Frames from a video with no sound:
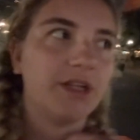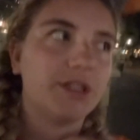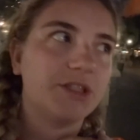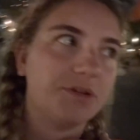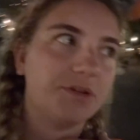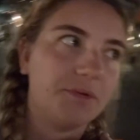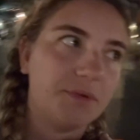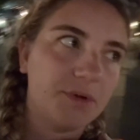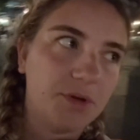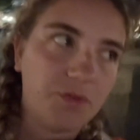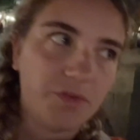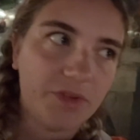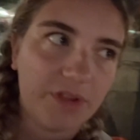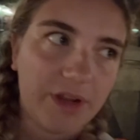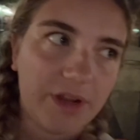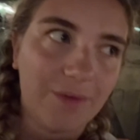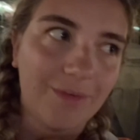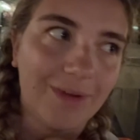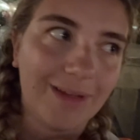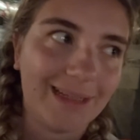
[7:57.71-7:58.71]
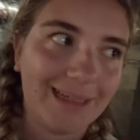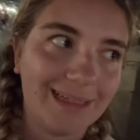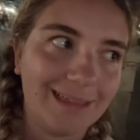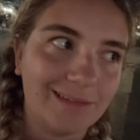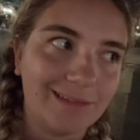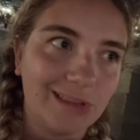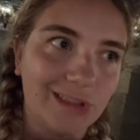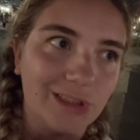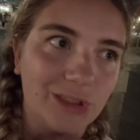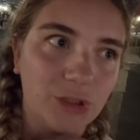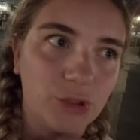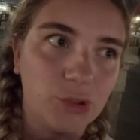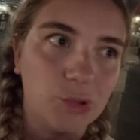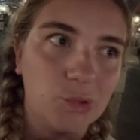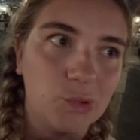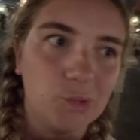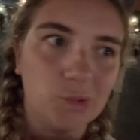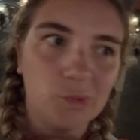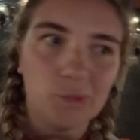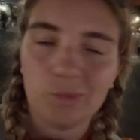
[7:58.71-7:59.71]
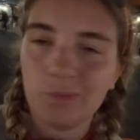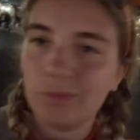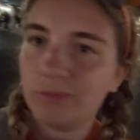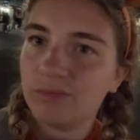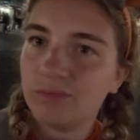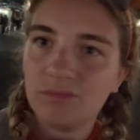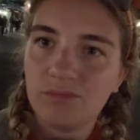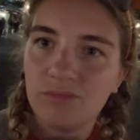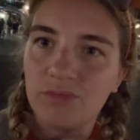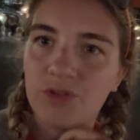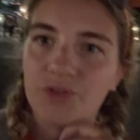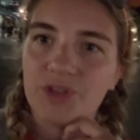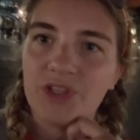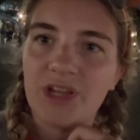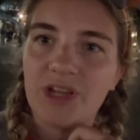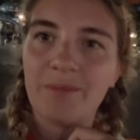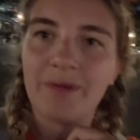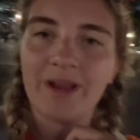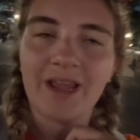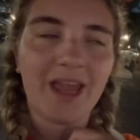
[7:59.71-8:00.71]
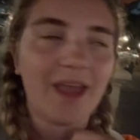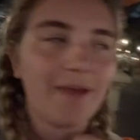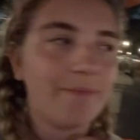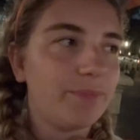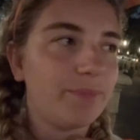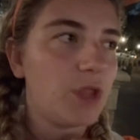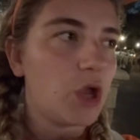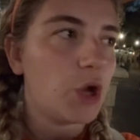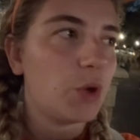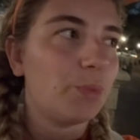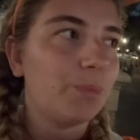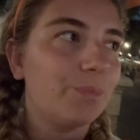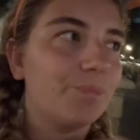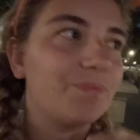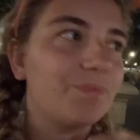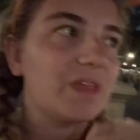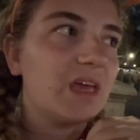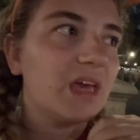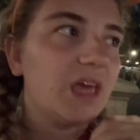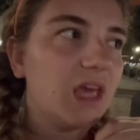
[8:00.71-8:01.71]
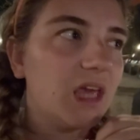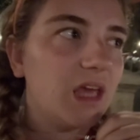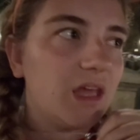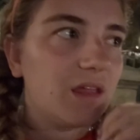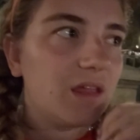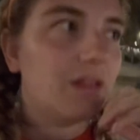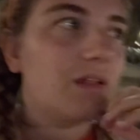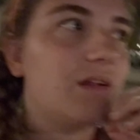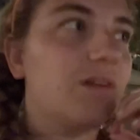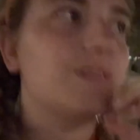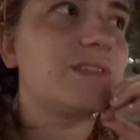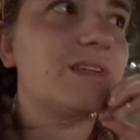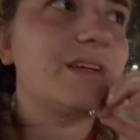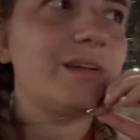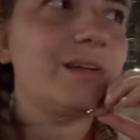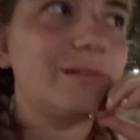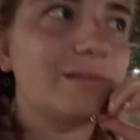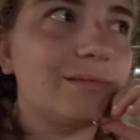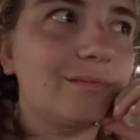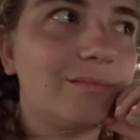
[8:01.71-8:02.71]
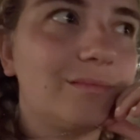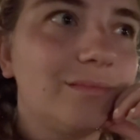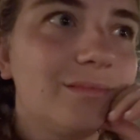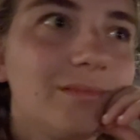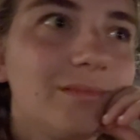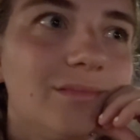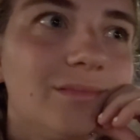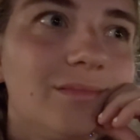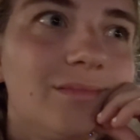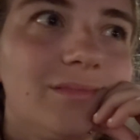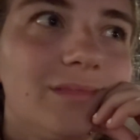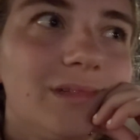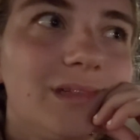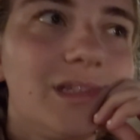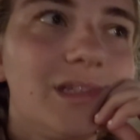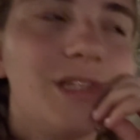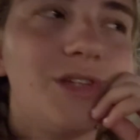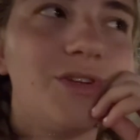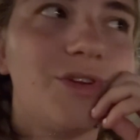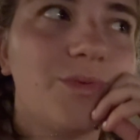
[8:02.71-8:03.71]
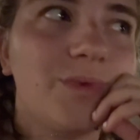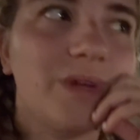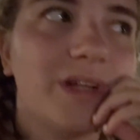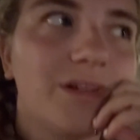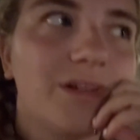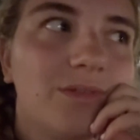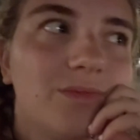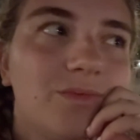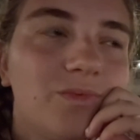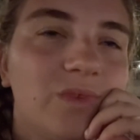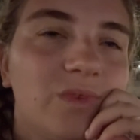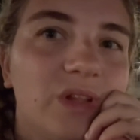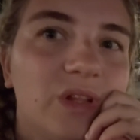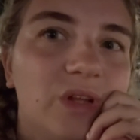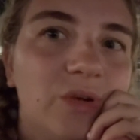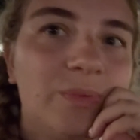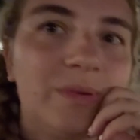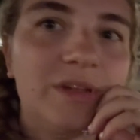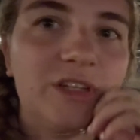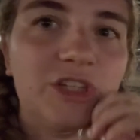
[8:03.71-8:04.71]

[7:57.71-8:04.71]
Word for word: So we went over there and we're like, so no standby yet? Nope. And I was like, do you know when it will open?